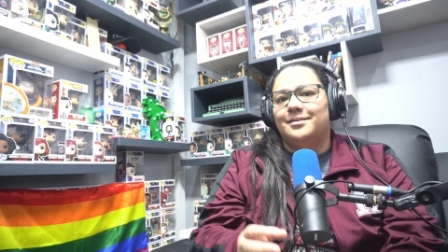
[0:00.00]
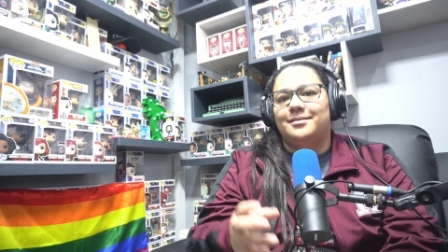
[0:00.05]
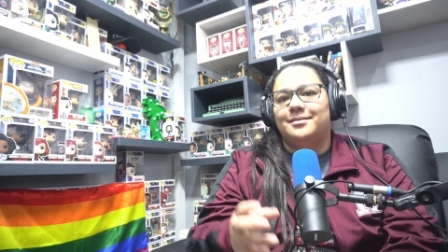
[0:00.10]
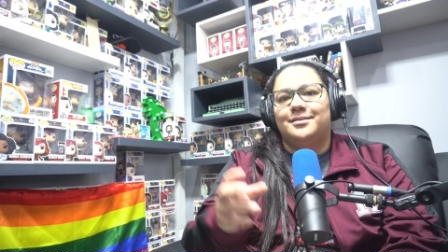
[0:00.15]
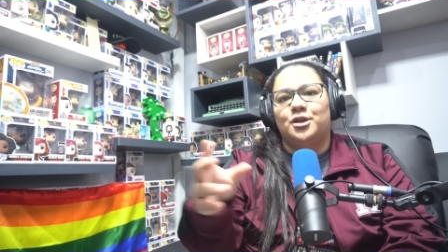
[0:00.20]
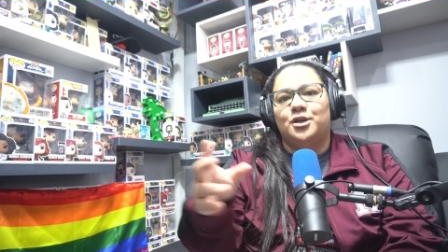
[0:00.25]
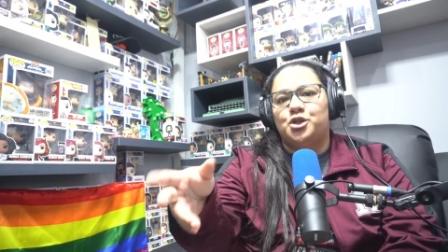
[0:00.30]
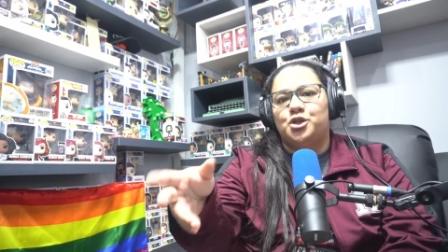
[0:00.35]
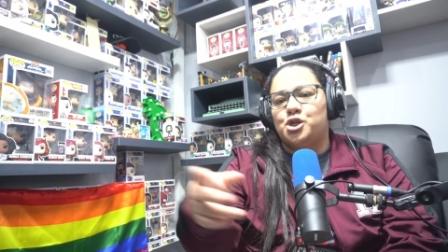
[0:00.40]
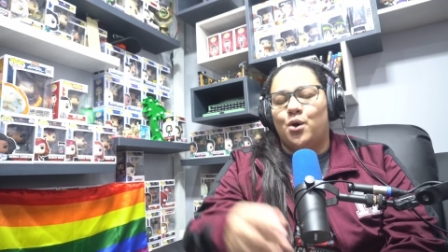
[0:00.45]

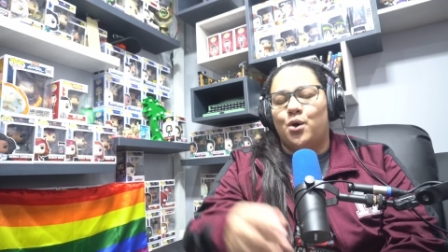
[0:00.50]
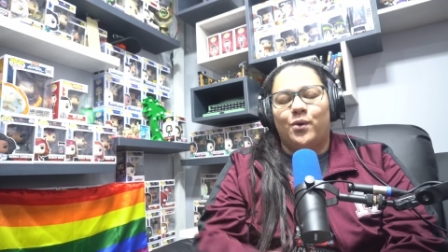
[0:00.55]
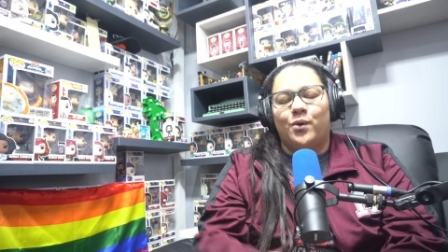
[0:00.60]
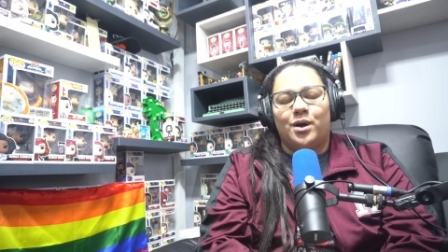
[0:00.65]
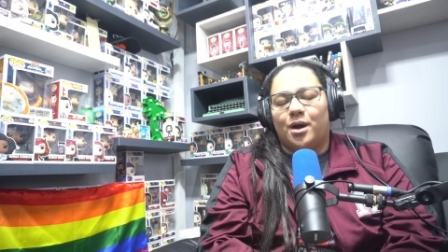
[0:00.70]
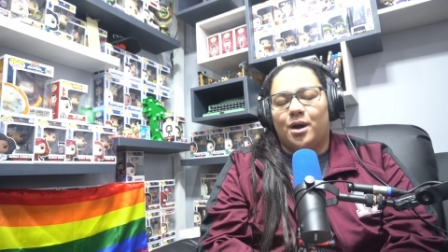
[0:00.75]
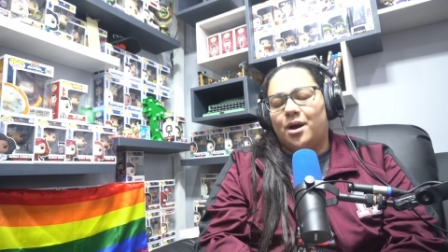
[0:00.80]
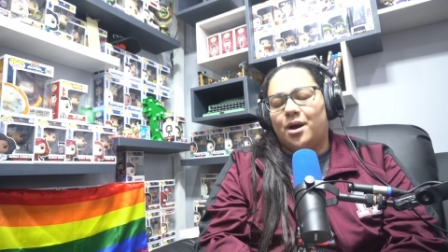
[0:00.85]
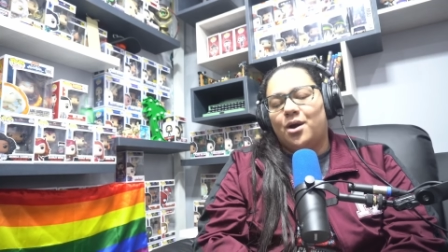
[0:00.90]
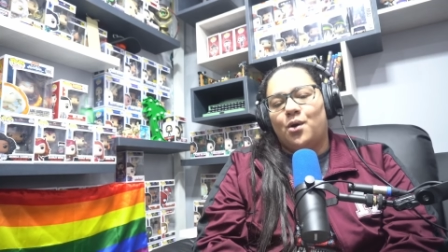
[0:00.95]
the
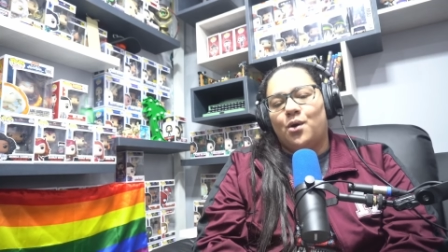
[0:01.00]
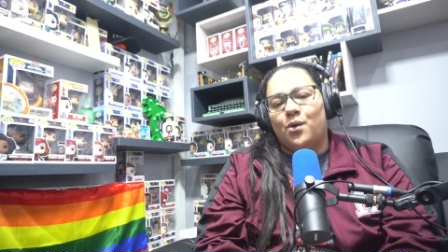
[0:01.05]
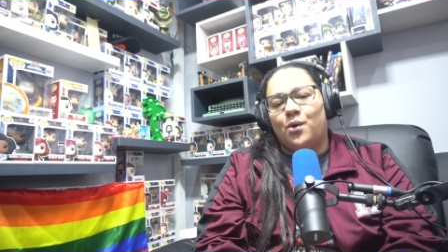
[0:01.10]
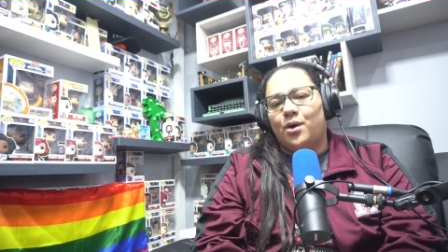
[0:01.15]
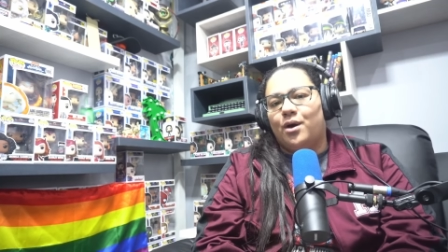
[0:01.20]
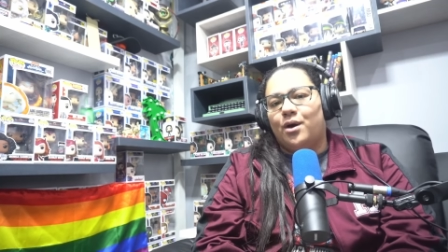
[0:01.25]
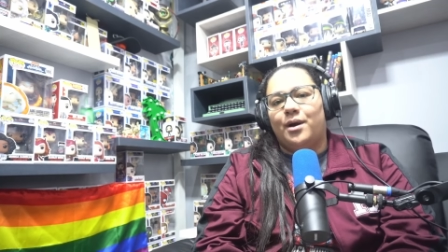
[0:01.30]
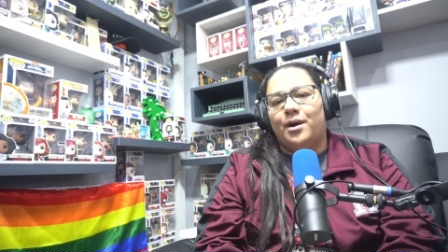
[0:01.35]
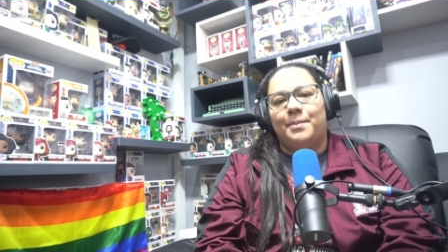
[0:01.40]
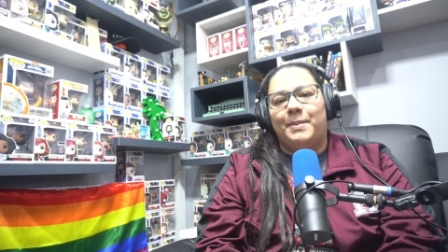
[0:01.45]
joker
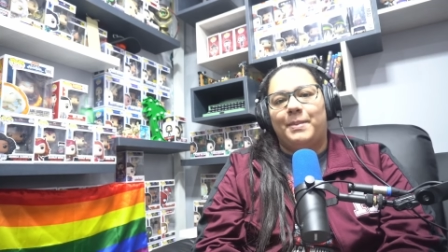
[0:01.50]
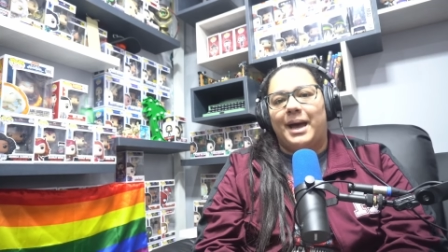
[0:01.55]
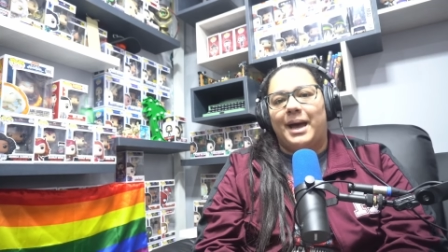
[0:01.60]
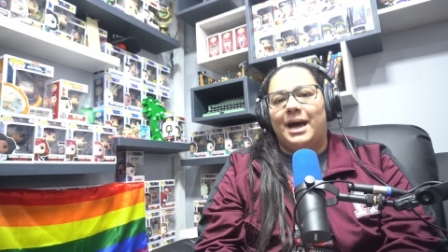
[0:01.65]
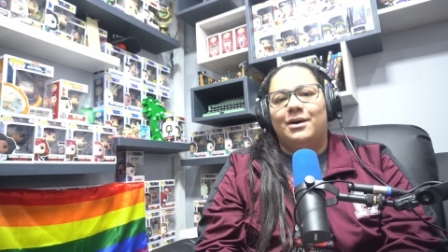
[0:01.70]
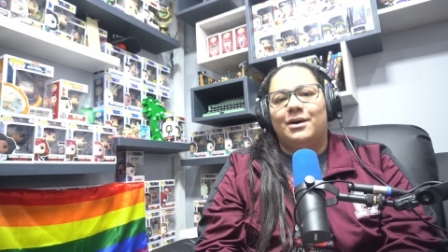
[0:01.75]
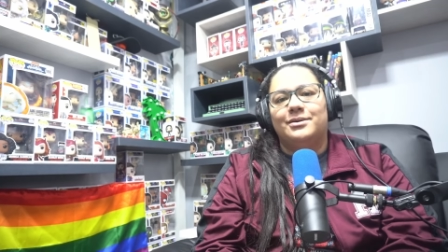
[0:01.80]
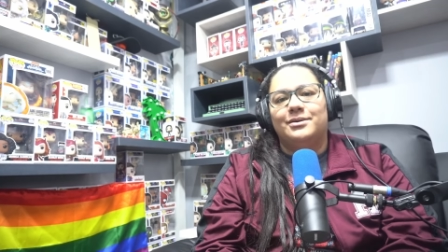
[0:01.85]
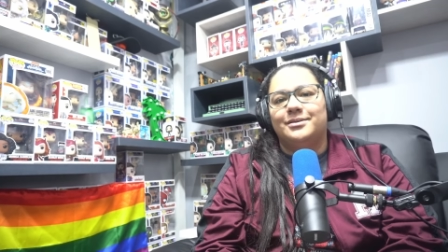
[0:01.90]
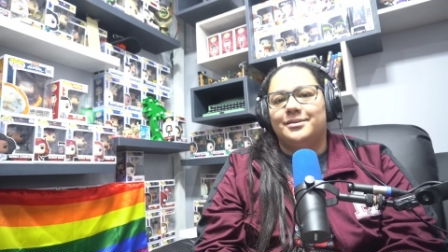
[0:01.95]
or
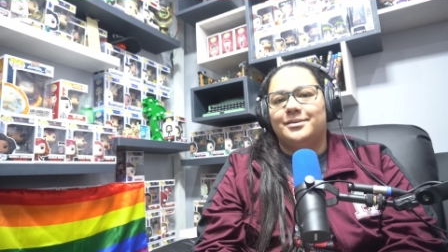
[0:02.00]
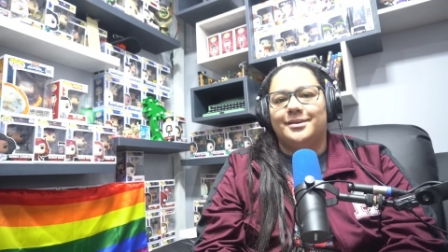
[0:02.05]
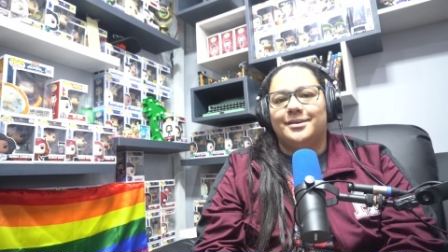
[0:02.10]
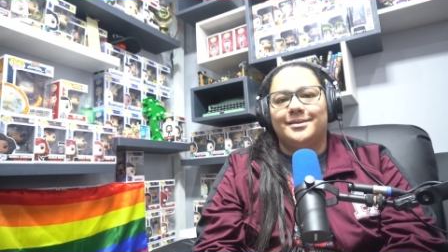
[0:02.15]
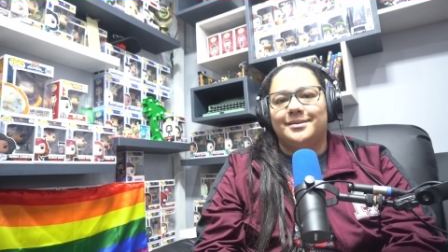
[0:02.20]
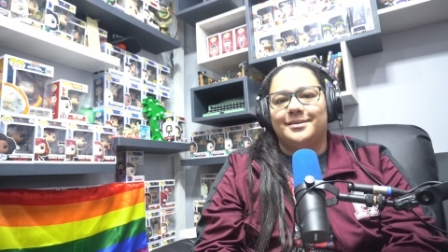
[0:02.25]
about